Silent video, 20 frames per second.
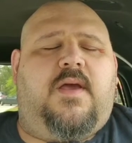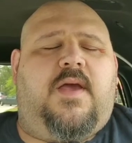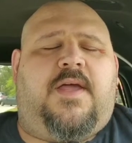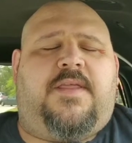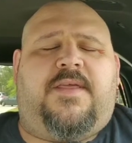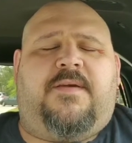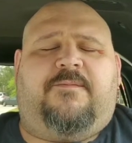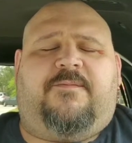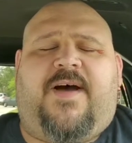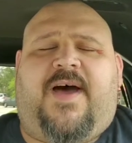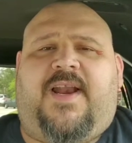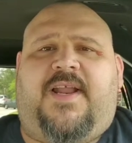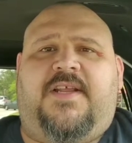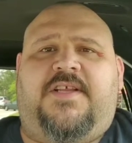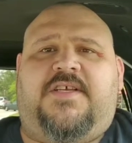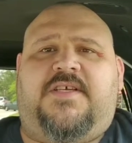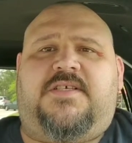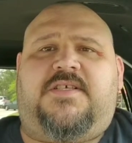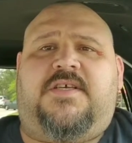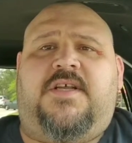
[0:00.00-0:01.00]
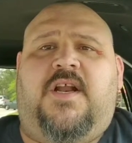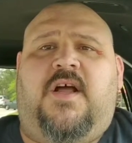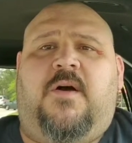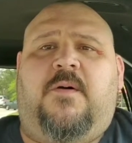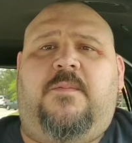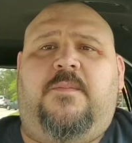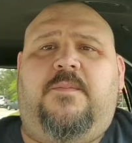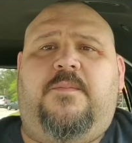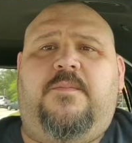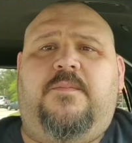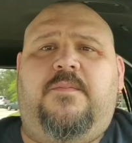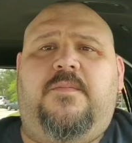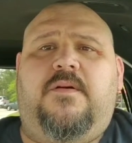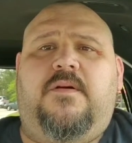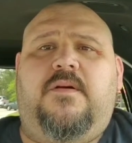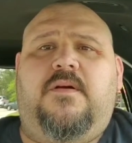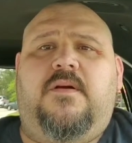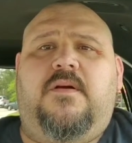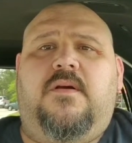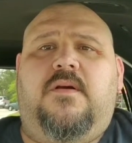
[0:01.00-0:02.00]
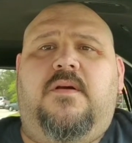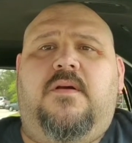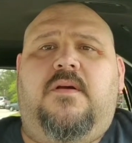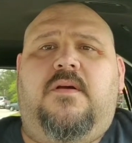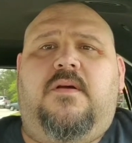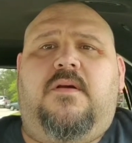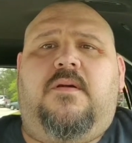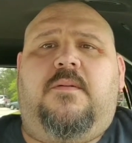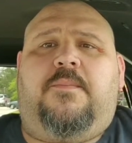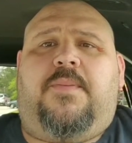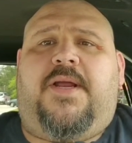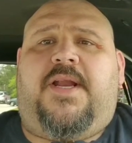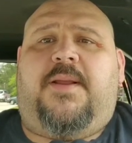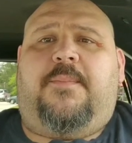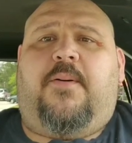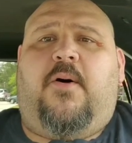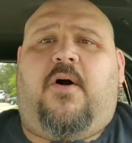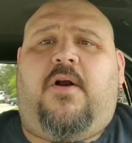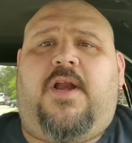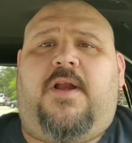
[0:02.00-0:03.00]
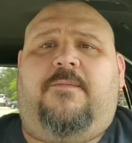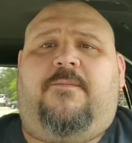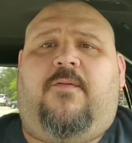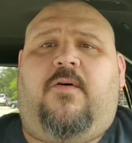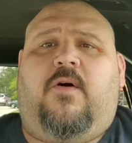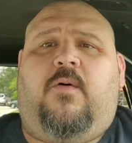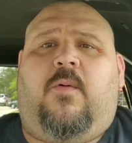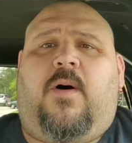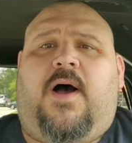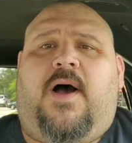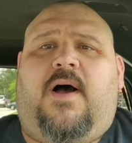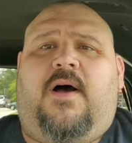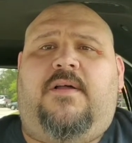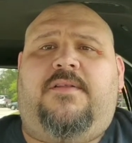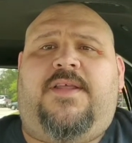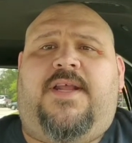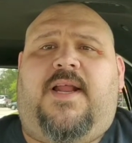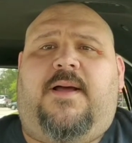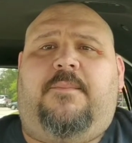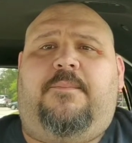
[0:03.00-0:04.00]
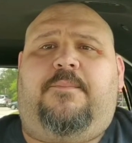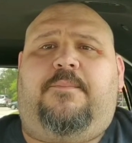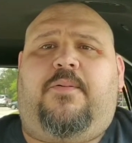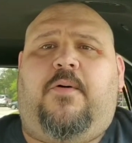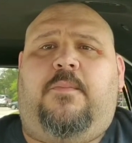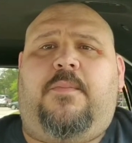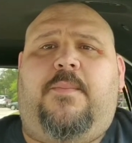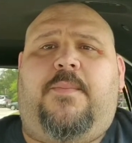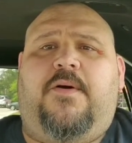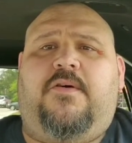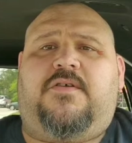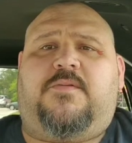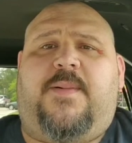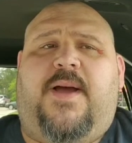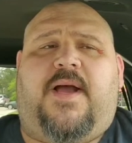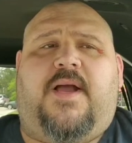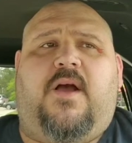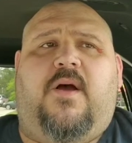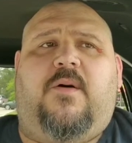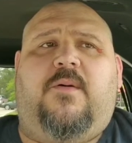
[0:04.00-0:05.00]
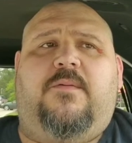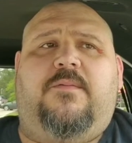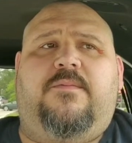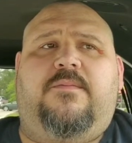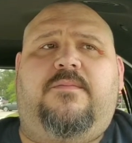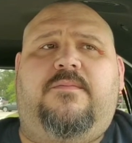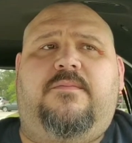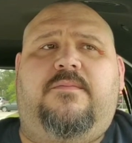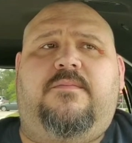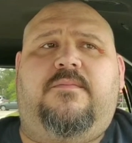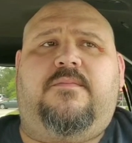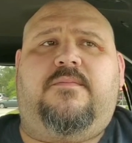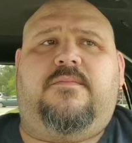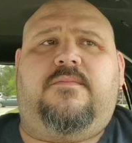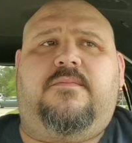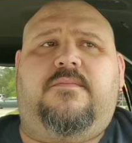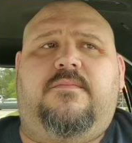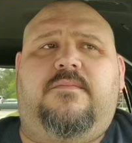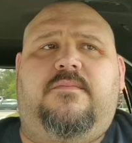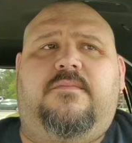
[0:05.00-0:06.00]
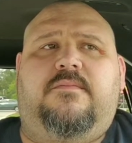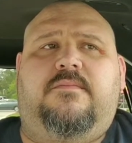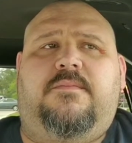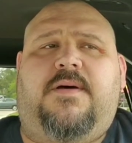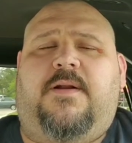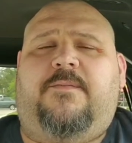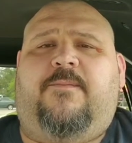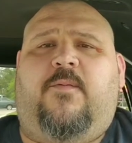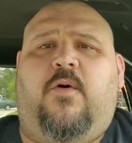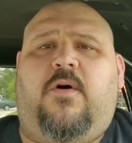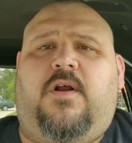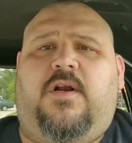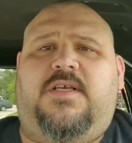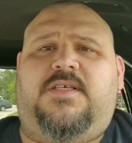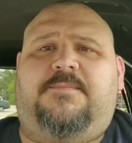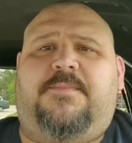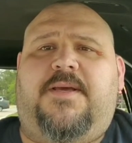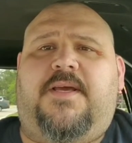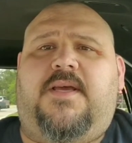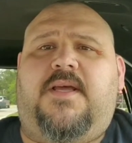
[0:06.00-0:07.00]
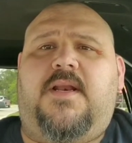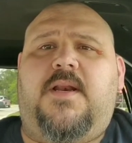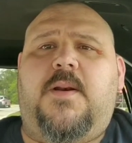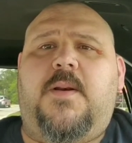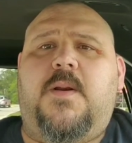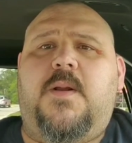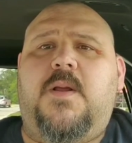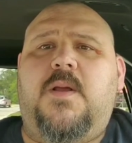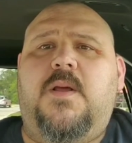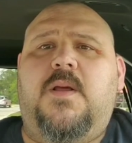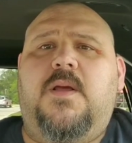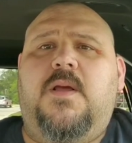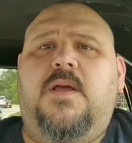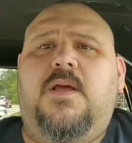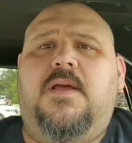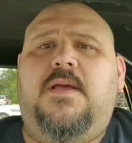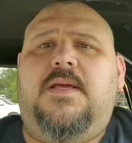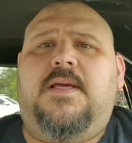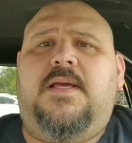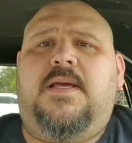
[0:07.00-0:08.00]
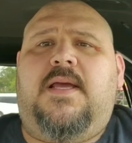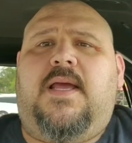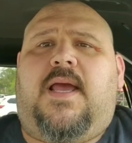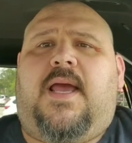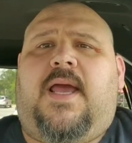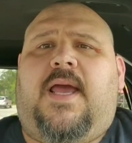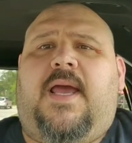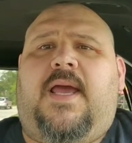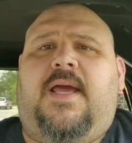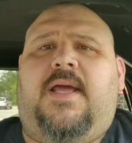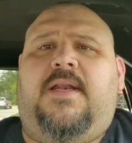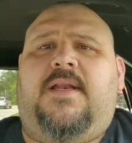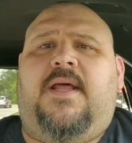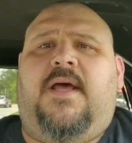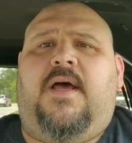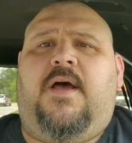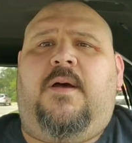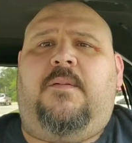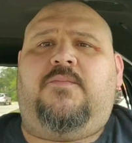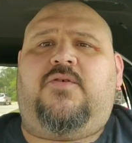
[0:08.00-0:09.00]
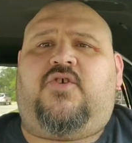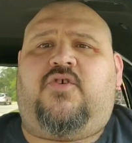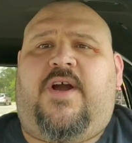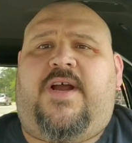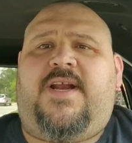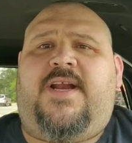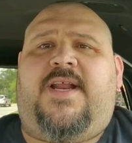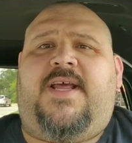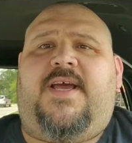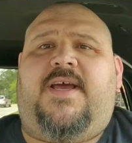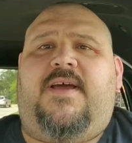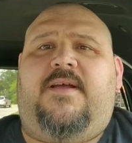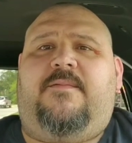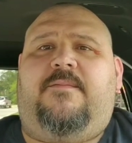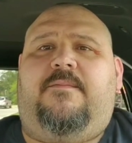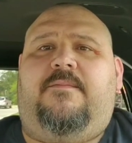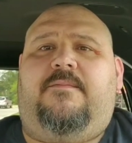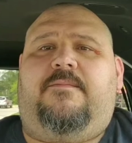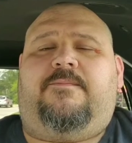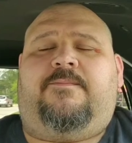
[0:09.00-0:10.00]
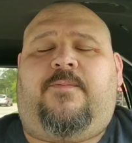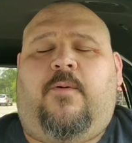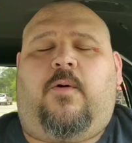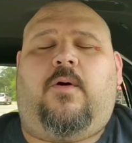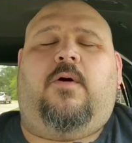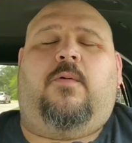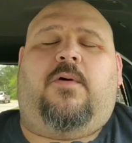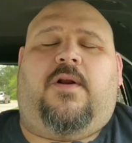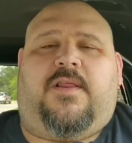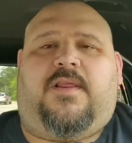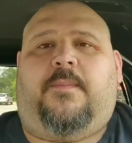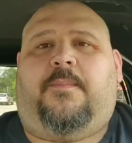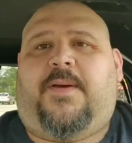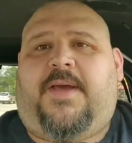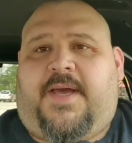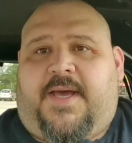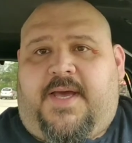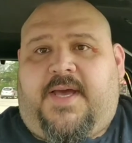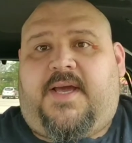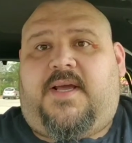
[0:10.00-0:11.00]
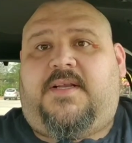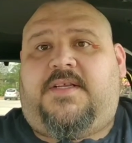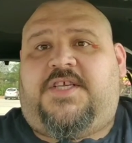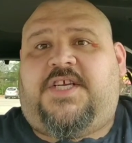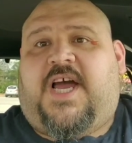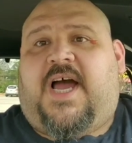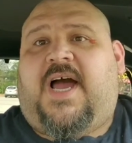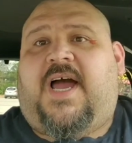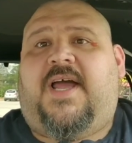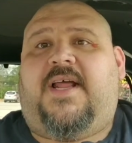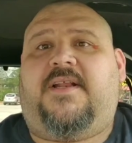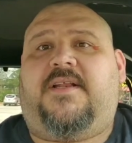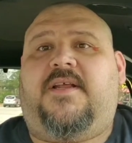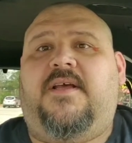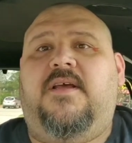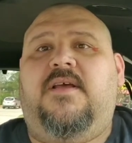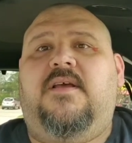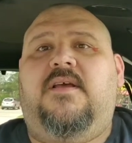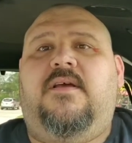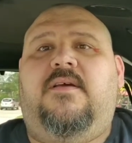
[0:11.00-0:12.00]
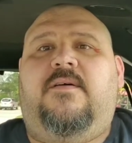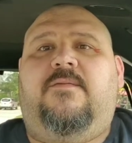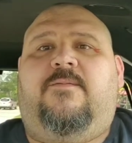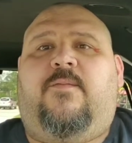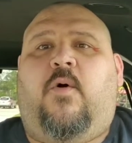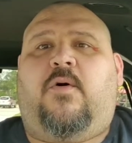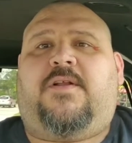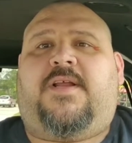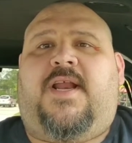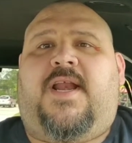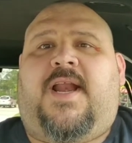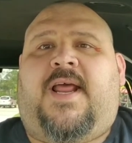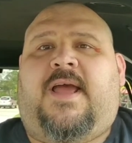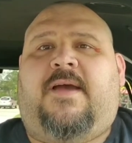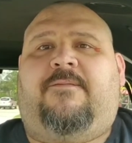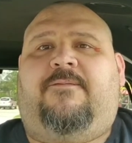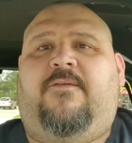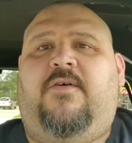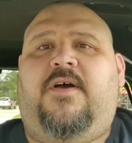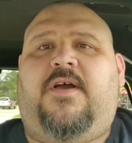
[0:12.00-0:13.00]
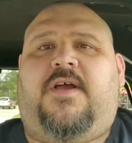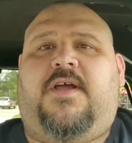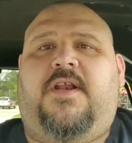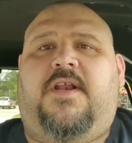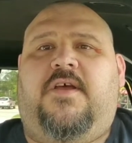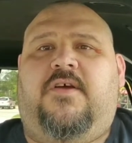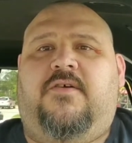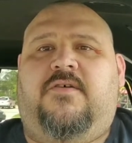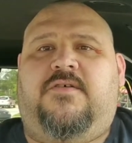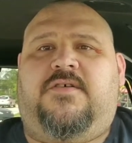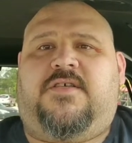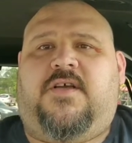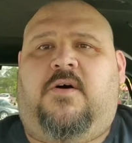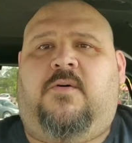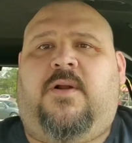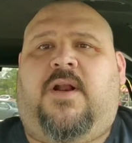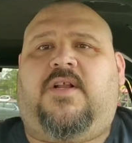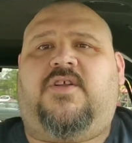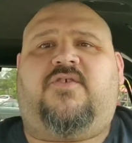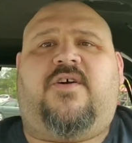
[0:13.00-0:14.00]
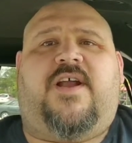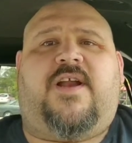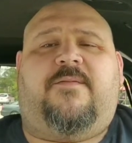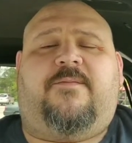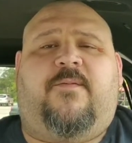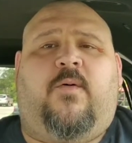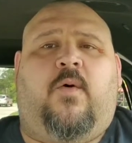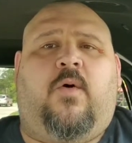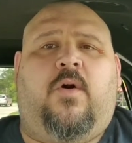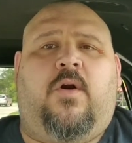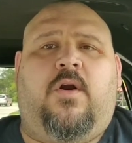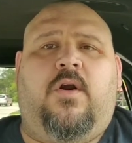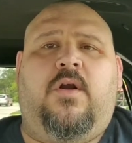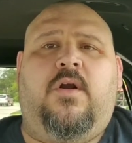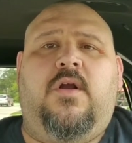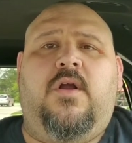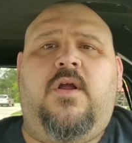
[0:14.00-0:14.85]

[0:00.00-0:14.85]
And then finally just, you know, pity partied for a while and then I pulled my boots back on, metaphorically speaking and um, traded it for one of the big giant 14 and a half foot canoes. So what I traded for